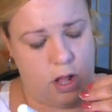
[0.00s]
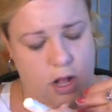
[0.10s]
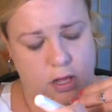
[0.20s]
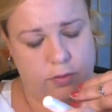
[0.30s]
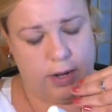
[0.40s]

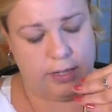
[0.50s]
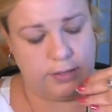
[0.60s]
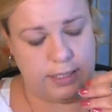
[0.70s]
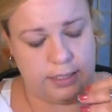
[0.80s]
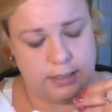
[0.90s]
all
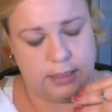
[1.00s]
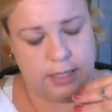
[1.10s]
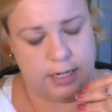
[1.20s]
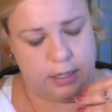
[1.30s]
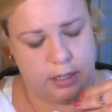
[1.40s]
around it,
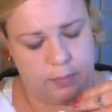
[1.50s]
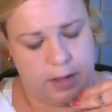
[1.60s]
get a good